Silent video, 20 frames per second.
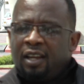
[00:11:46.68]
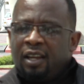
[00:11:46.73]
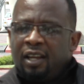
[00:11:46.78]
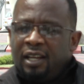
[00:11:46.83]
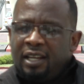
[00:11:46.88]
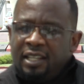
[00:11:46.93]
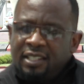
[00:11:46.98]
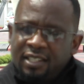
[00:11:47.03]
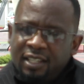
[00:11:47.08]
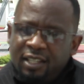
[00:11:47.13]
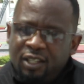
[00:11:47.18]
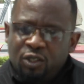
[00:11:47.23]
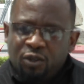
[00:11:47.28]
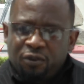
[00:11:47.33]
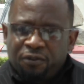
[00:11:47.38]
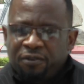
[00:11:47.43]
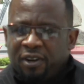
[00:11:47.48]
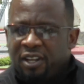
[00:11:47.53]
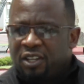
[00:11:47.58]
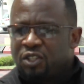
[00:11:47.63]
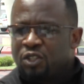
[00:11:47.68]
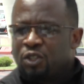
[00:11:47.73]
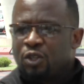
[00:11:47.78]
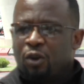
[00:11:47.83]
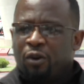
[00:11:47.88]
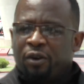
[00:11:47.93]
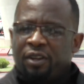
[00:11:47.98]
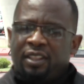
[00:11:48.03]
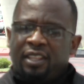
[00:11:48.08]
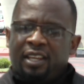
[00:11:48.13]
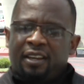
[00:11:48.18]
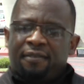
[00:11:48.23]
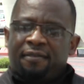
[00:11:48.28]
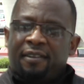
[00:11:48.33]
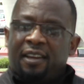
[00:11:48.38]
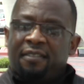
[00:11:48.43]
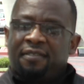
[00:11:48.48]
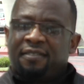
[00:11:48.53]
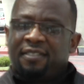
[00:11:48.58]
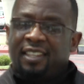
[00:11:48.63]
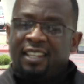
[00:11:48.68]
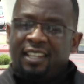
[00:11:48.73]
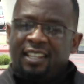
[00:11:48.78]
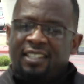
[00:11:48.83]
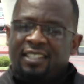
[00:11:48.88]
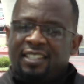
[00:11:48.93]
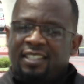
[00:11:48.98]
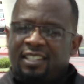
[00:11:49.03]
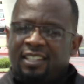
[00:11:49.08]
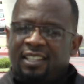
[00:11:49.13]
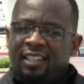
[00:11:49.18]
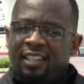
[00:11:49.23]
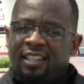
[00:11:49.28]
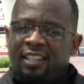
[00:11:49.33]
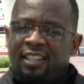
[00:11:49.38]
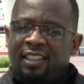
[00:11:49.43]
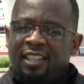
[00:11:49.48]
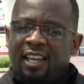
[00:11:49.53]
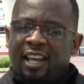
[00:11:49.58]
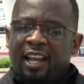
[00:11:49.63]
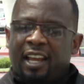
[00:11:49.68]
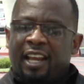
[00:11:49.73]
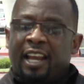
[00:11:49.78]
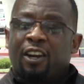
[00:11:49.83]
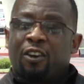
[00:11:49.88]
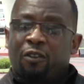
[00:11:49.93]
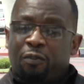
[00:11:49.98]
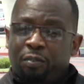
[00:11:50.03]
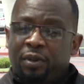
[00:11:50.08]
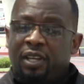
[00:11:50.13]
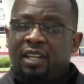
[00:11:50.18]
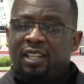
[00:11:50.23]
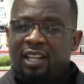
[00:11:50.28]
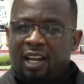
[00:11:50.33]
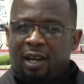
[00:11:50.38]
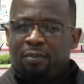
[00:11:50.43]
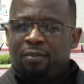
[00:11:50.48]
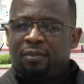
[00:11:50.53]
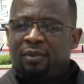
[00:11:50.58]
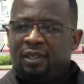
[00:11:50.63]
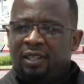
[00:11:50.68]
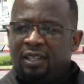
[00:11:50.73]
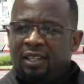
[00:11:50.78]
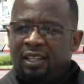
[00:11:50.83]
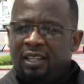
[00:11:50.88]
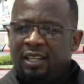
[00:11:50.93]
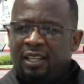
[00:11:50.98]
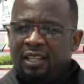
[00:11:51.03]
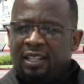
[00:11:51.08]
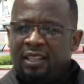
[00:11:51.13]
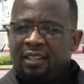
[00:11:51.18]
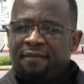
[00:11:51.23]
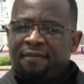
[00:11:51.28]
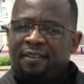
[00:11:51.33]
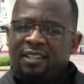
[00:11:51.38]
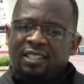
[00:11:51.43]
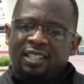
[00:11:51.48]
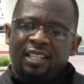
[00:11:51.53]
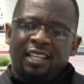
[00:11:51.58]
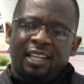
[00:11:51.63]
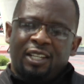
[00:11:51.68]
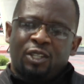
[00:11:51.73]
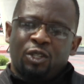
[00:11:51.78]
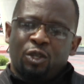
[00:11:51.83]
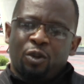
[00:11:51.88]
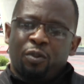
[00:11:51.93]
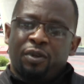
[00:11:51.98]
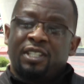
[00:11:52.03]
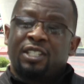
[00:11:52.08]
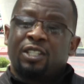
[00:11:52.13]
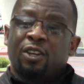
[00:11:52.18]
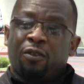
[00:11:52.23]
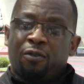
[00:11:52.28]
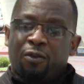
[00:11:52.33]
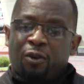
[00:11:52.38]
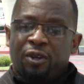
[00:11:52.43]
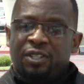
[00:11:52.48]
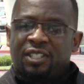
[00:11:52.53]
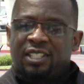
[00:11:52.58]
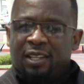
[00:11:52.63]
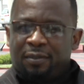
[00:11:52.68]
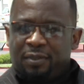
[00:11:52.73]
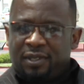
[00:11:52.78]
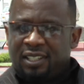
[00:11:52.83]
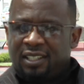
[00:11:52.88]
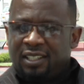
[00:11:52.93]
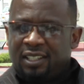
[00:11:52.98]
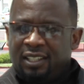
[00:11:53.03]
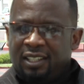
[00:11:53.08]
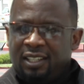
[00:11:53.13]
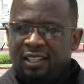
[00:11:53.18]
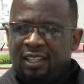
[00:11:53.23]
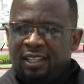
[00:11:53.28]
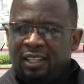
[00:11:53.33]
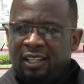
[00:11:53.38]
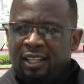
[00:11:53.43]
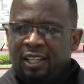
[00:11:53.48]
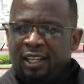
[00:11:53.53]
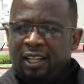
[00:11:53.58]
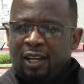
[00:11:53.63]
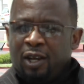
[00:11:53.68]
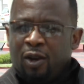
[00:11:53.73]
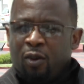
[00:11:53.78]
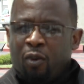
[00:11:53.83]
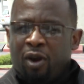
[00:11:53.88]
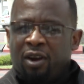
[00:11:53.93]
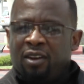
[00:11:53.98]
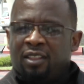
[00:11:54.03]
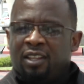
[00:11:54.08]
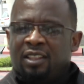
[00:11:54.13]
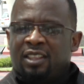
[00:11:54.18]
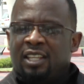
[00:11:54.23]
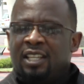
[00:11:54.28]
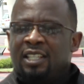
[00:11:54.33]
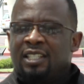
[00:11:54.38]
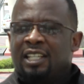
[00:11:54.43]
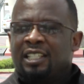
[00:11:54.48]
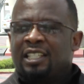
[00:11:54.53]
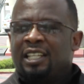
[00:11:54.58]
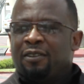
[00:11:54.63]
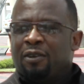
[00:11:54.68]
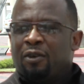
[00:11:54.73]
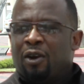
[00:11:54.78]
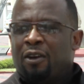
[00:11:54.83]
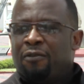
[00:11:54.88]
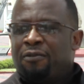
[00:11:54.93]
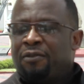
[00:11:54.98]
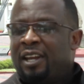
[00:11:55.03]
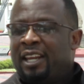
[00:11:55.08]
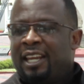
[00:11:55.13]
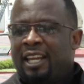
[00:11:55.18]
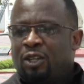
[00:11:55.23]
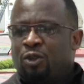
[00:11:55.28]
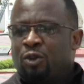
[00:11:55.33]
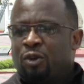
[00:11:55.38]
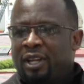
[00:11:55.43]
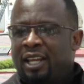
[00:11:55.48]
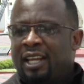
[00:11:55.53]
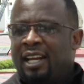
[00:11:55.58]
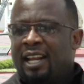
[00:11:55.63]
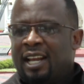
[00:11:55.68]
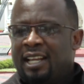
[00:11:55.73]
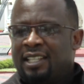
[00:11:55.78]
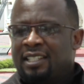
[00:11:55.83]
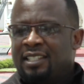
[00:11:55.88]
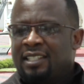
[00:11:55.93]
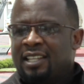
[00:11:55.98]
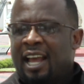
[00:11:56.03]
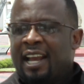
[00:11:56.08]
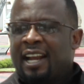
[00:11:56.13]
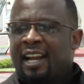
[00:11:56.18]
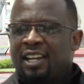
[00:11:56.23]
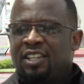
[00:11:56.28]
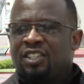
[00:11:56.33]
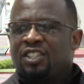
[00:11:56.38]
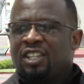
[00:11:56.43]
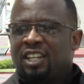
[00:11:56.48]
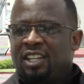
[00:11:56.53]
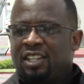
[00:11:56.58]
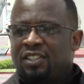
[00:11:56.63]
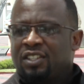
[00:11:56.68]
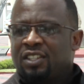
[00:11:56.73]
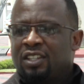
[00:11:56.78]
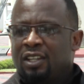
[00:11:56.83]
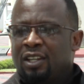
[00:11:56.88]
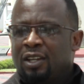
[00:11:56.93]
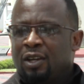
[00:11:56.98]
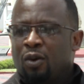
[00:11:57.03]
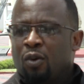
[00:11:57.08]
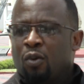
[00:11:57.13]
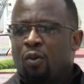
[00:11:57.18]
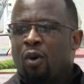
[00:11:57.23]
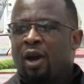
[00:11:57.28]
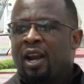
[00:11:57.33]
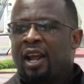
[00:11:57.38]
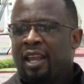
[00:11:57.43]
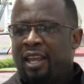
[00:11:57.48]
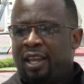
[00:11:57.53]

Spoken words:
Listening to Frank's story, there are 5 things that I kind of picked up. The first thing had to do with self-concept. One of the things that Frank had to realize is I can't change what I